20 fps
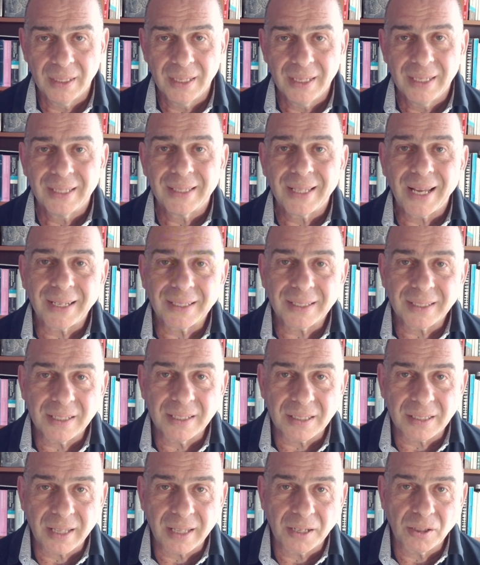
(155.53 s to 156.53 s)
That's the
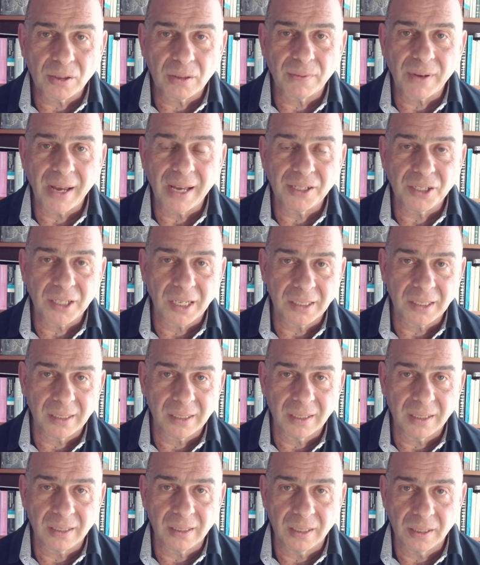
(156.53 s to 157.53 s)
state of our
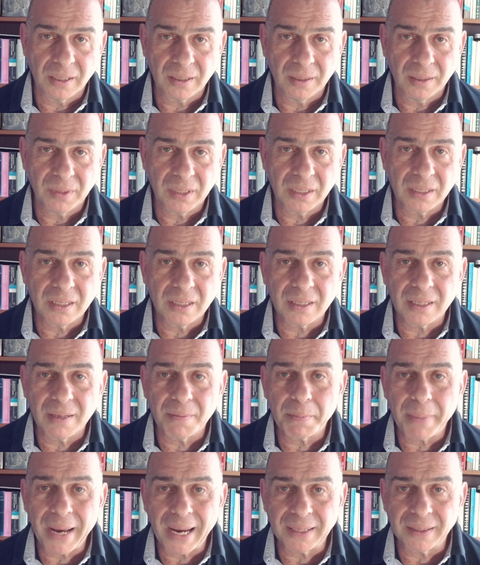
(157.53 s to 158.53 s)
justice system. This is the
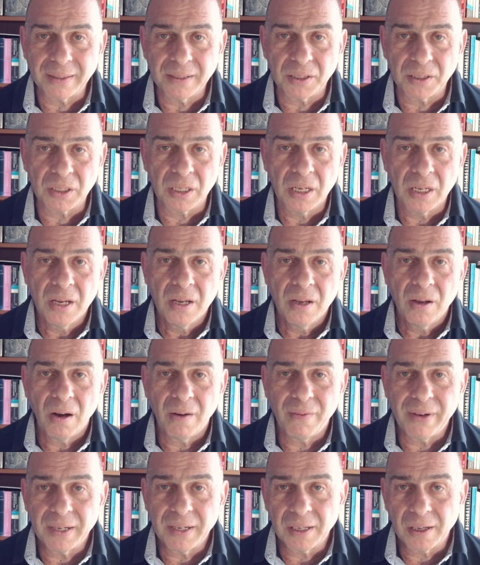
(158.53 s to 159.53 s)
madness
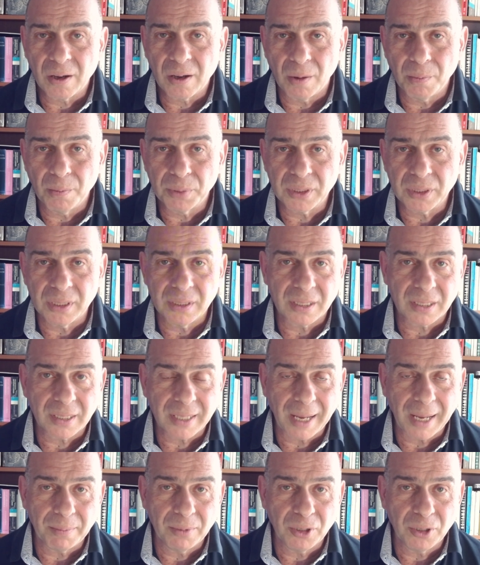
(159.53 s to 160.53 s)
of an incompetent
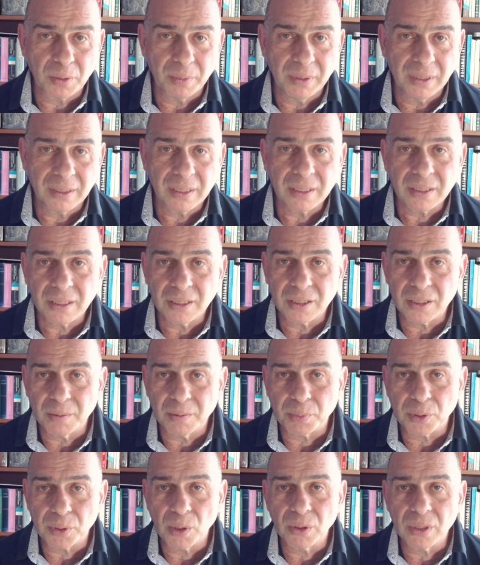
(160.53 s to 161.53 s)
establishment. This is the
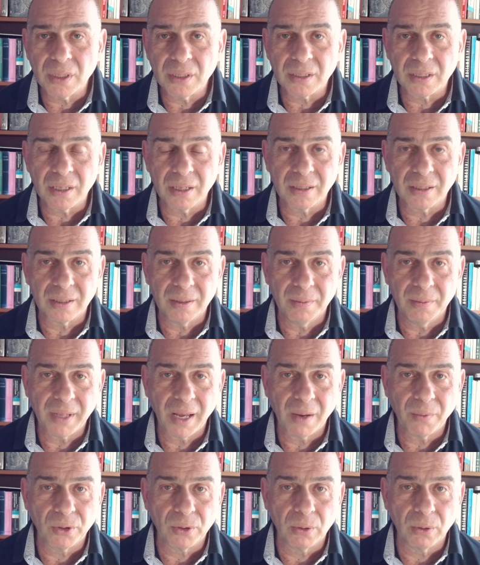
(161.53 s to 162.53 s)
broken system
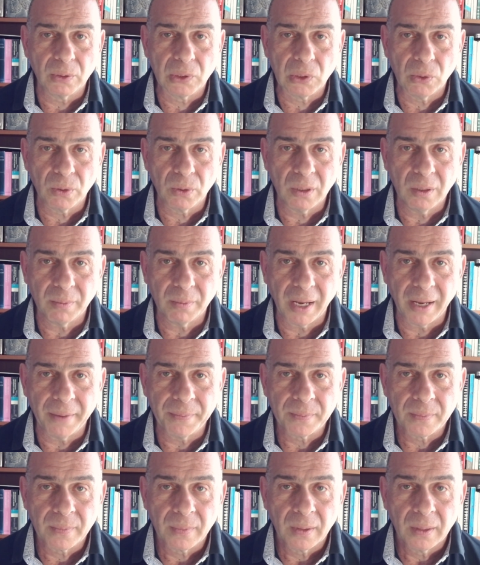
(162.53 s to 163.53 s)
that we're all talking about.
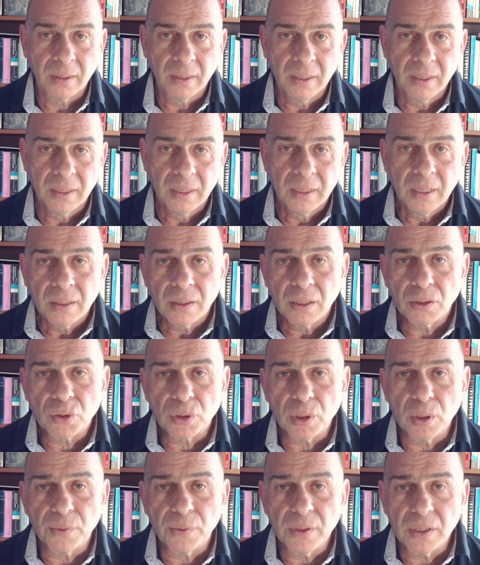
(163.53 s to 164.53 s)
The
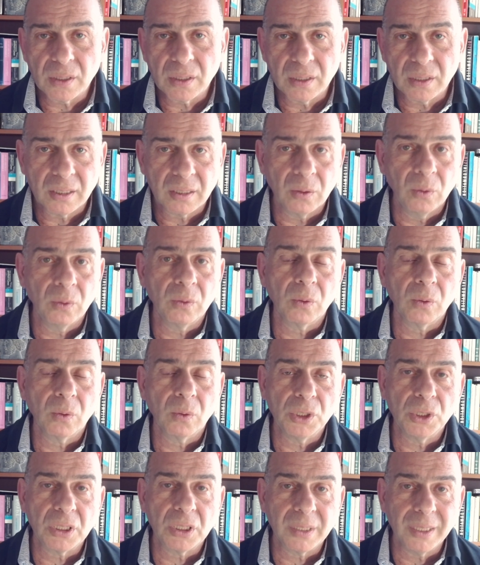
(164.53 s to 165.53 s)
truth is this:
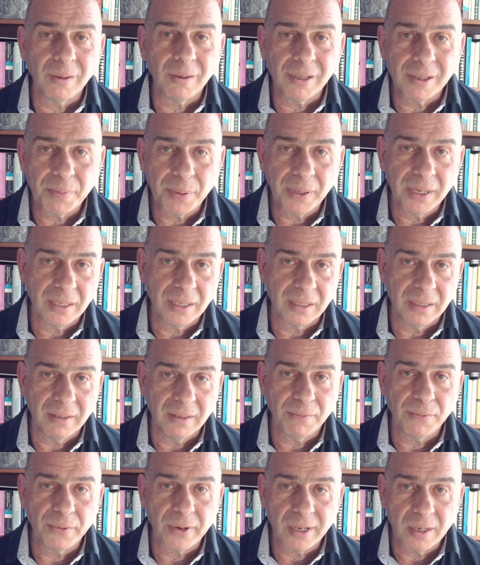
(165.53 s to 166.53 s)
we're still appeasing the
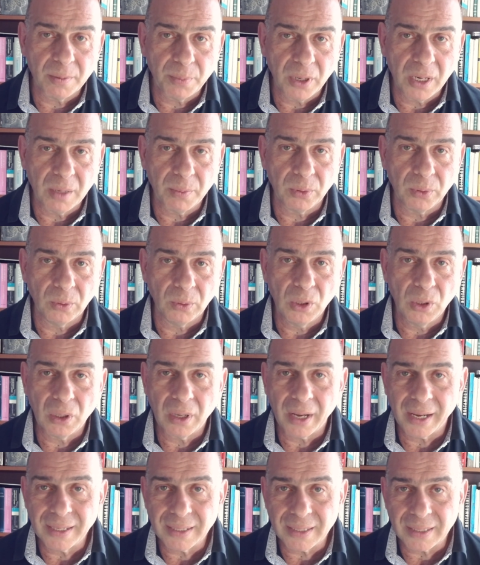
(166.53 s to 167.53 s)
very people who
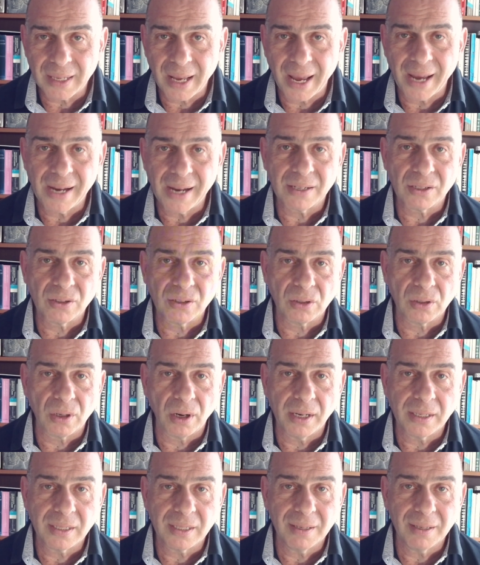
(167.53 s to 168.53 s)
hate our
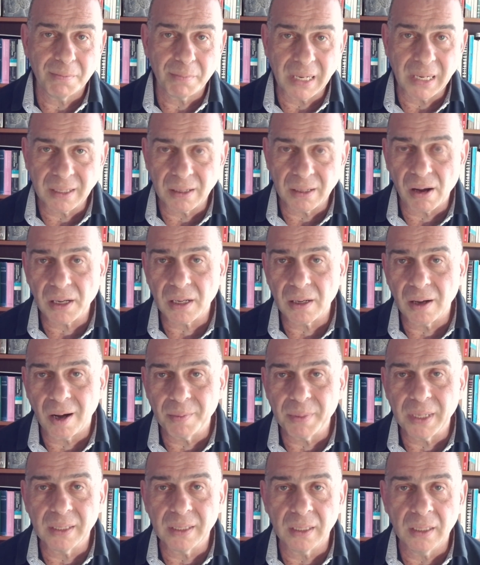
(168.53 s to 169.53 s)
society. Men like
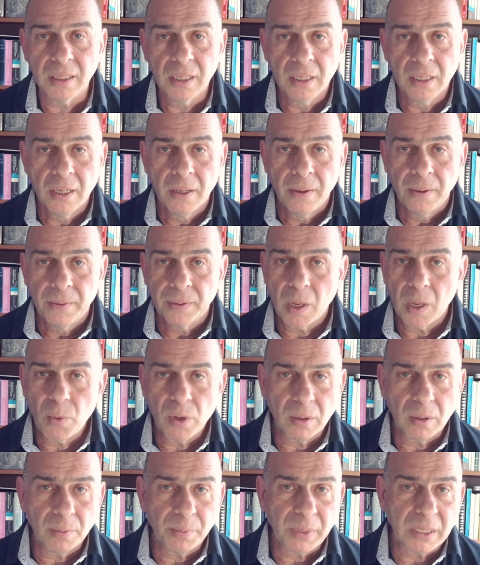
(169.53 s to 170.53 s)
Abedi don't
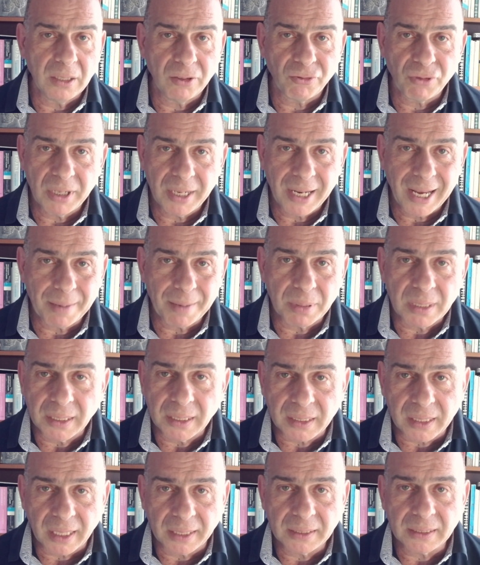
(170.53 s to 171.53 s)
want to be
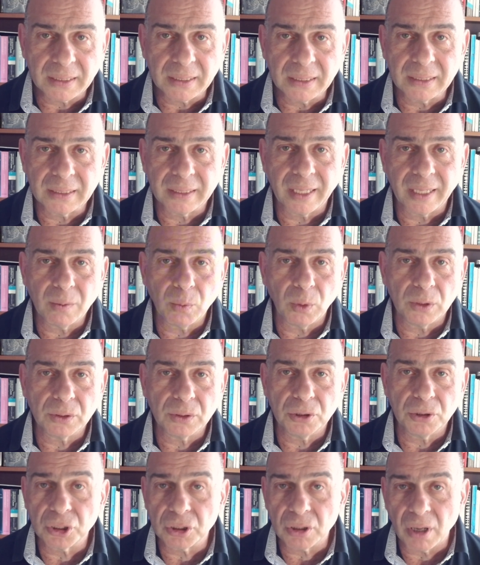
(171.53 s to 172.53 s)
rehabilitated, they want
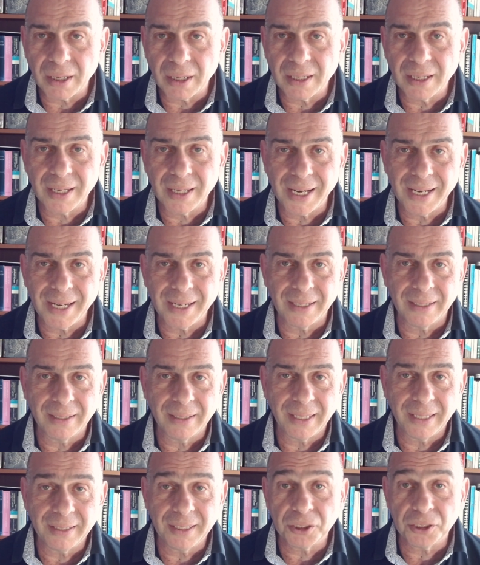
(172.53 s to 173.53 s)
to strike again,
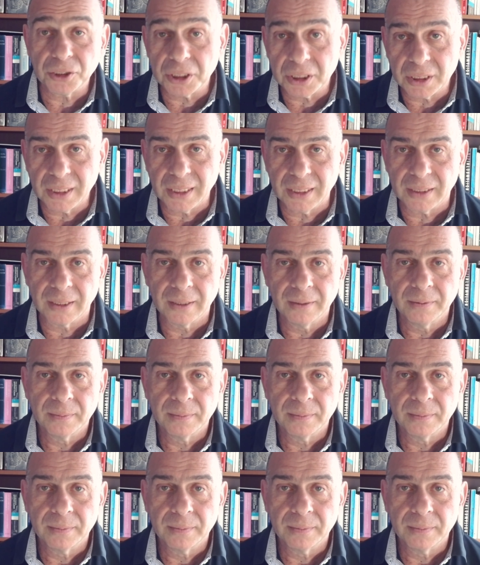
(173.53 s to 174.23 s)
and they just did.